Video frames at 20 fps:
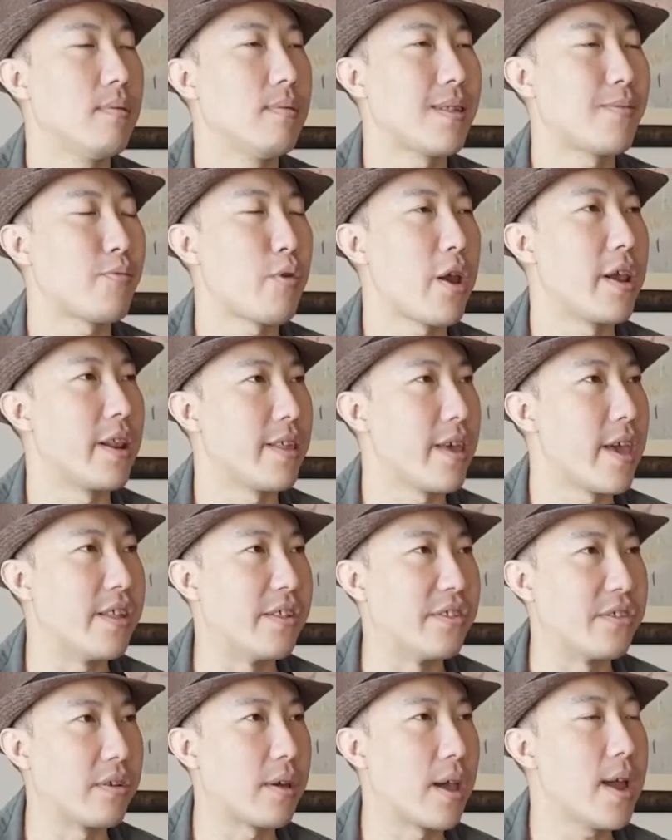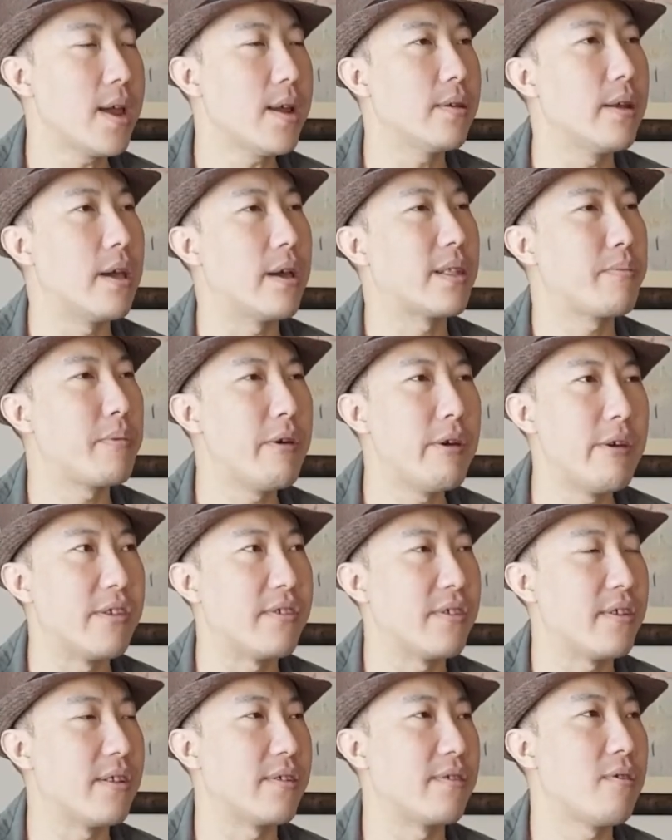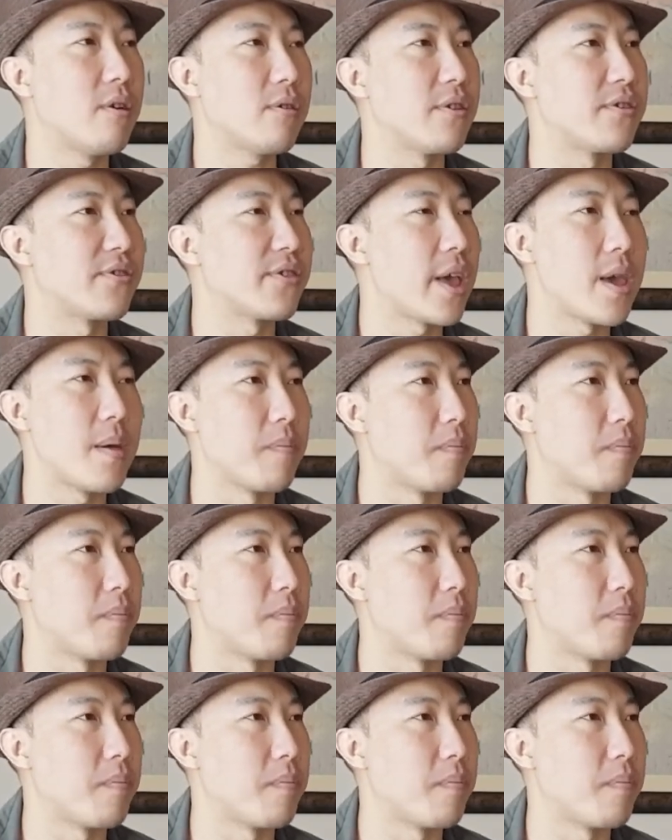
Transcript: that's where it ends, okay? The experience is not the same.